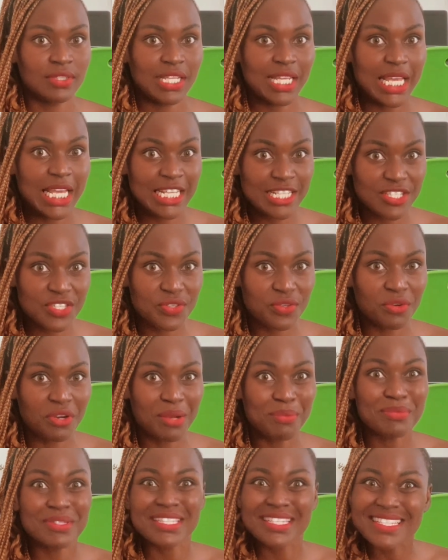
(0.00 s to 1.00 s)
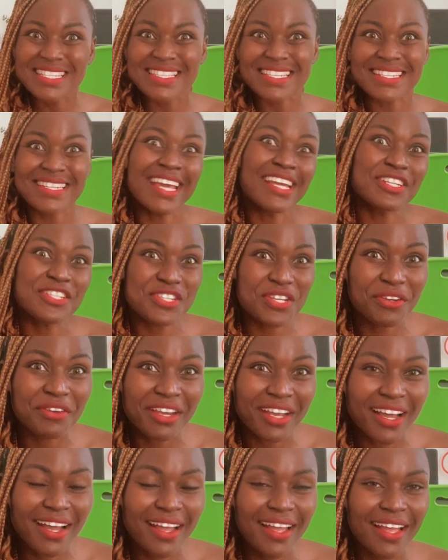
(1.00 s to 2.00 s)
Instagram. This is in
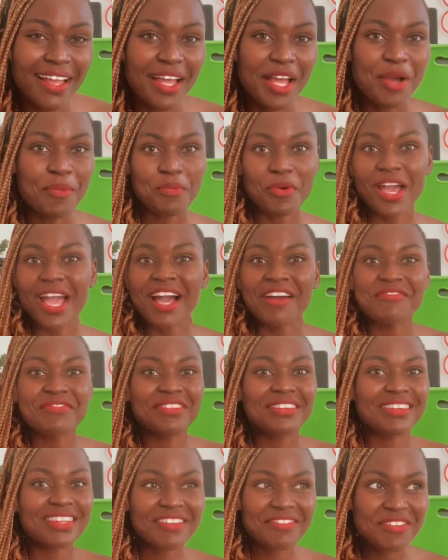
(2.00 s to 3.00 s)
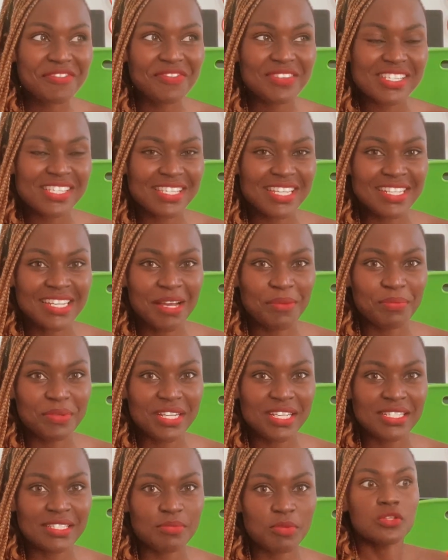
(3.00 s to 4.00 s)
Nigeria, but I've never visited that
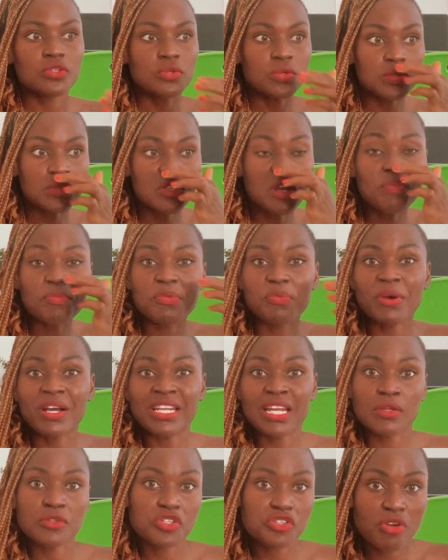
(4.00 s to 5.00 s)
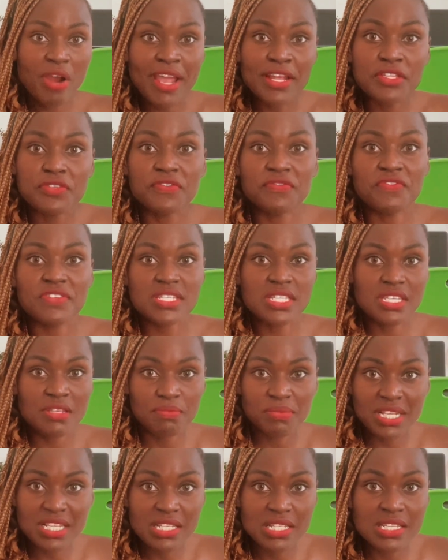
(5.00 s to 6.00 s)
place. So some people are now trying to visit the
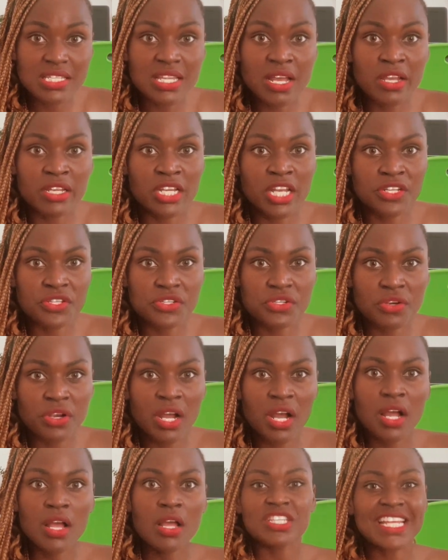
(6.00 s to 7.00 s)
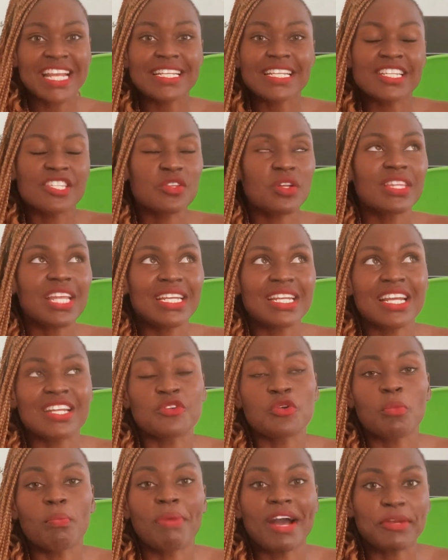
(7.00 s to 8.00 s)
places now in Nigeria. It's not that there are
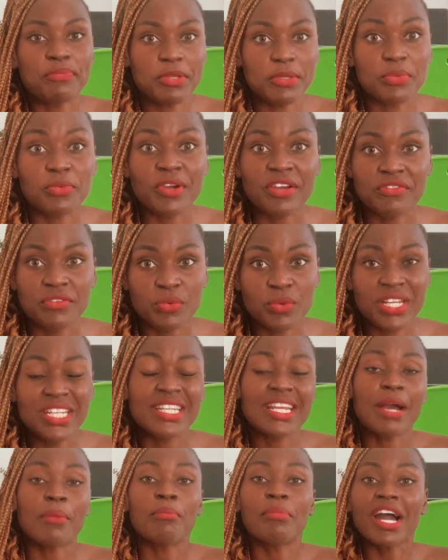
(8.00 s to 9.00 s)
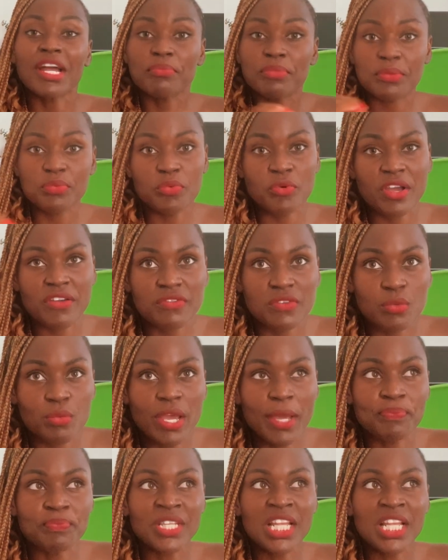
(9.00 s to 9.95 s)
no bad people everywhere. There are bad people everywhere,